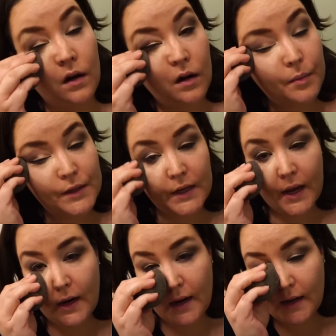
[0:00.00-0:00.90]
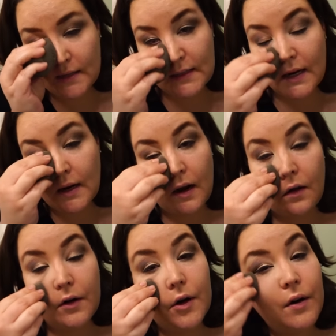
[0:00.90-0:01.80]
Urban Decay Naked Skin
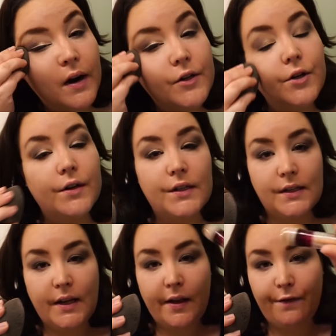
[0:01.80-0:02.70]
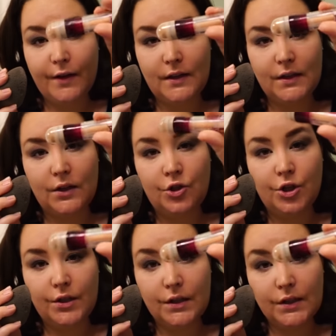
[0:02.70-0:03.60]
Color Corrector to see if it's
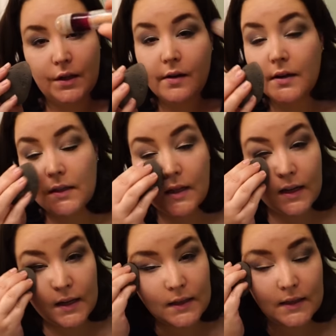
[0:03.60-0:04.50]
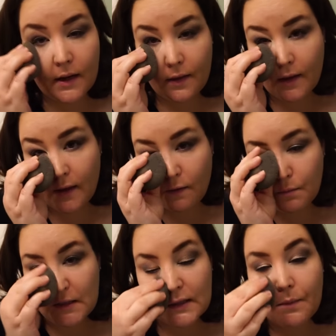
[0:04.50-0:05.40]
just as good as this and then give
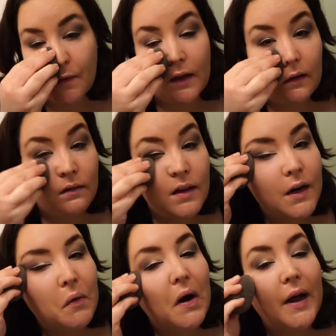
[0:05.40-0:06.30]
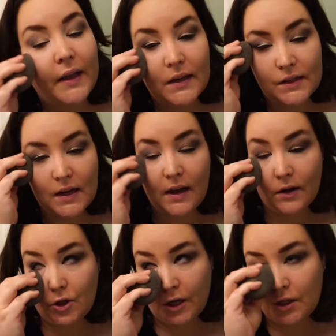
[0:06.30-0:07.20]
me something, you know, high-end to kind
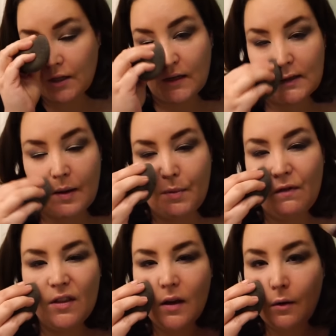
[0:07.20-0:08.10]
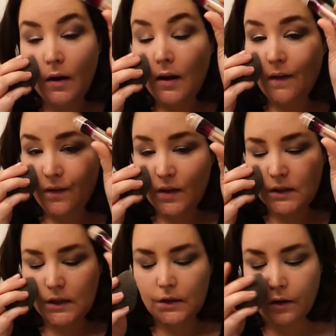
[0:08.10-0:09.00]
of change things up, even though
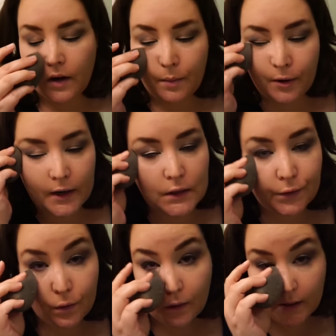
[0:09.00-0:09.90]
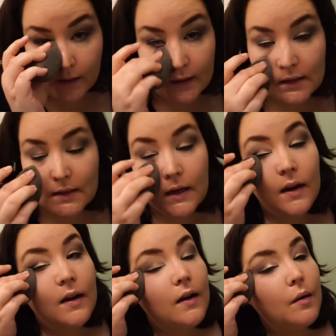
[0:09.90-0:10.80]
this is a great price for what it is.
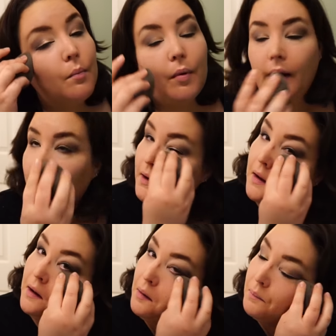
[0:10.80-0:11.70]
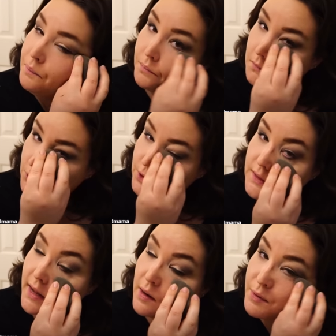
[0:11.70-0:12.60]
But um, just
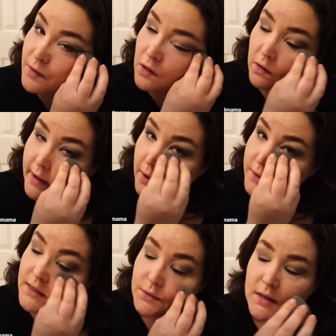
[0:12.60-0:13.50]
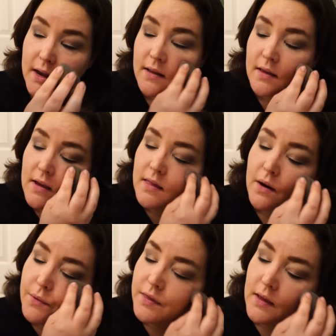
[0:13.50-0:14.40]
kind of be on the lookout because I was kind of thinking
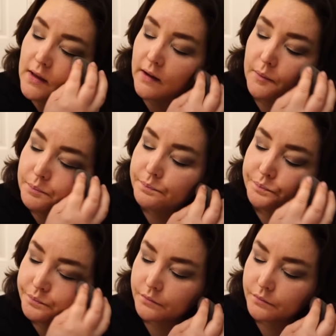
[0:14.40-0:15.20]
that with the, um,